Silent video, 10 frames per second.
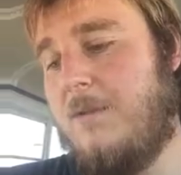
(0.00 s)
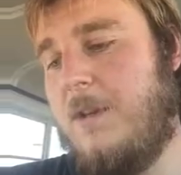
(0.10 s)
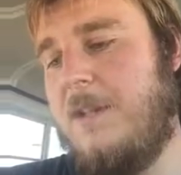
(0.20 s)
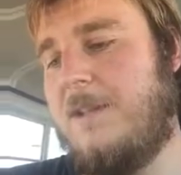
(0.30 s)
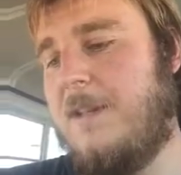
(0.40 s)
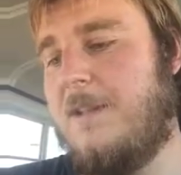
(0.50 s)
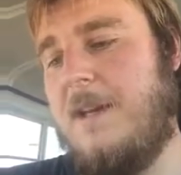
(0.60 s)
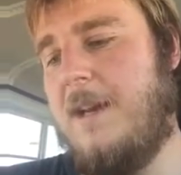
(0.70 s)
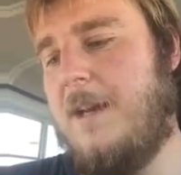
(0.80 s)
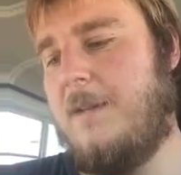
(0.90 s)
It says
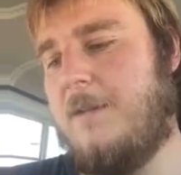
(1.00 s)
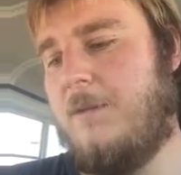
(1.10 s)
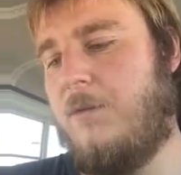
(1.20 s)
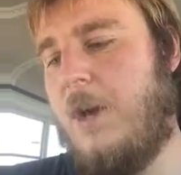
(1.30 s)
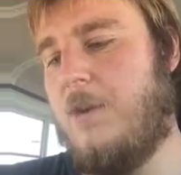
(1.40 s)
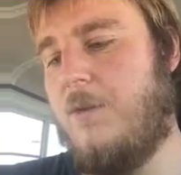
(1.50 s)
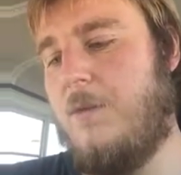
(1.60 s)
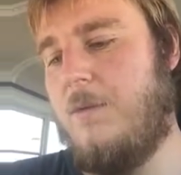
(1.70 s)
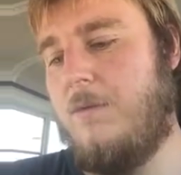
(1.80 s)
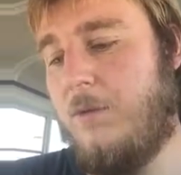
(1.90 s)
it has
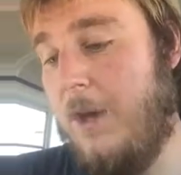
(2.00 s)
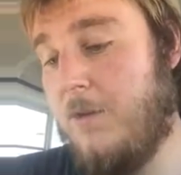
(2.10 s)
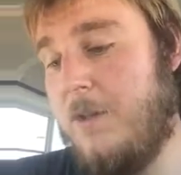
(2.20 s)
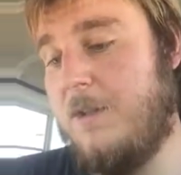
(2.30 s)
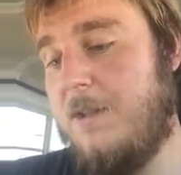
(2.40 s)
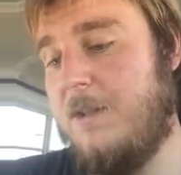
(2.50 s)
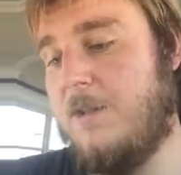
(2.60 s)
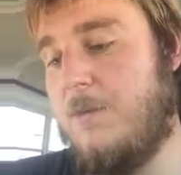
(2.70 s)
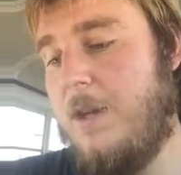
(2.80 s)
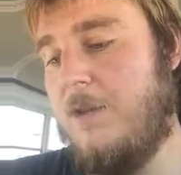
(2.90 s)
fragrances,
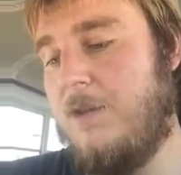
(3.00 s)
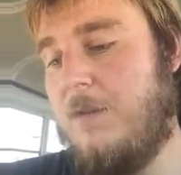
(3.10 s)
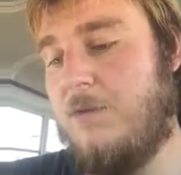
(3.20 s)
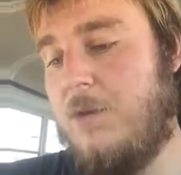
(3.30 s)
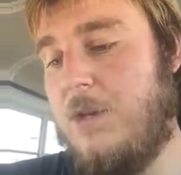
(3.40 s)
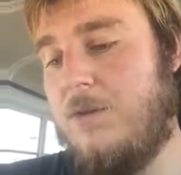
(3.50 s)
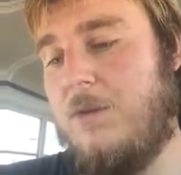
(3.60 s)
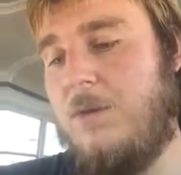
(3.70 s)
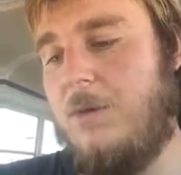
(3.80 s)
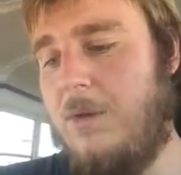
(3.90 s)
creation of
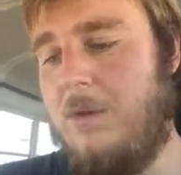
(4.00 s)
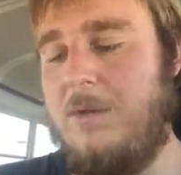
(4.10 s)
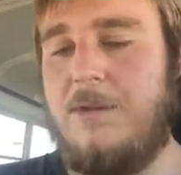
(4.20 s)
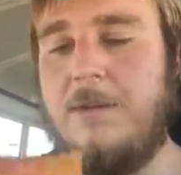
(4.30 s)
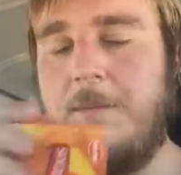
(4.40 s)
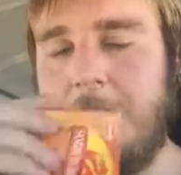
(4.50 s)
traditional oils.